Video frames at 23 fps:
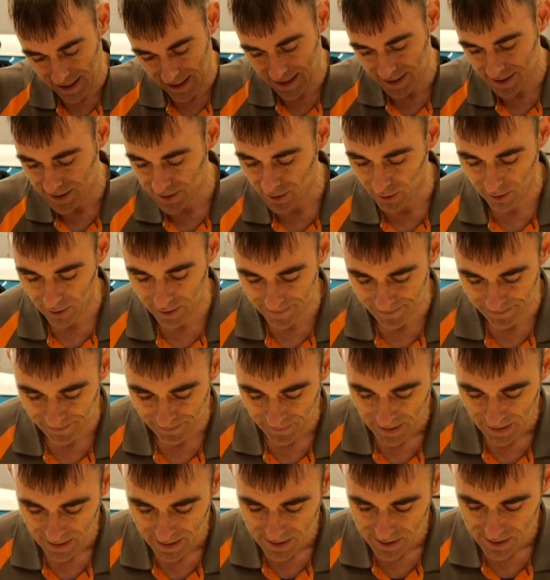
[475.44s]
inside?
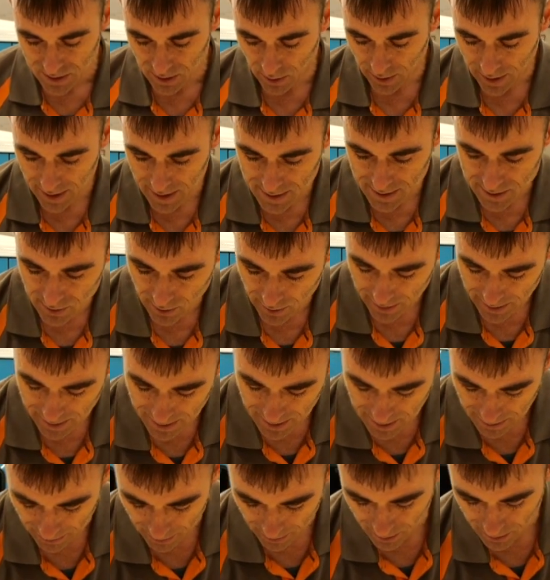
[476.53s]
So inside
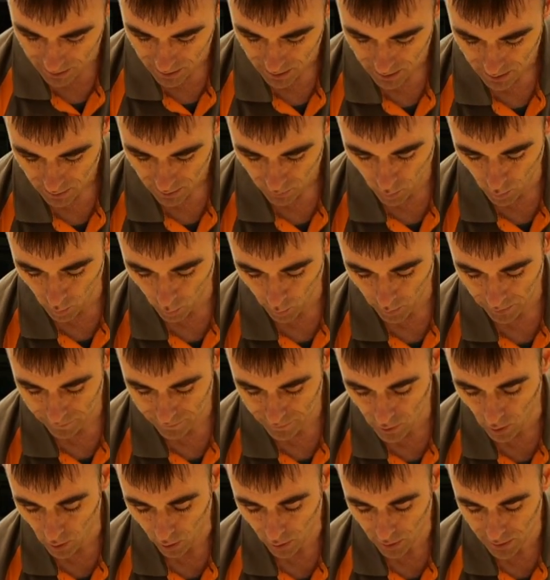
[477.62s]
here, what we've
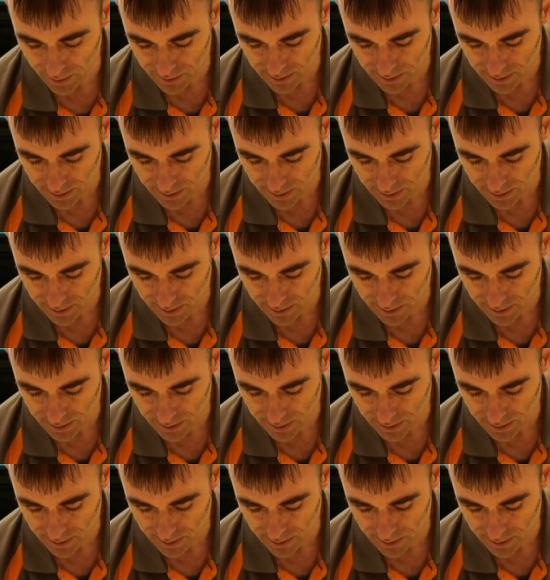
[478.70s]
got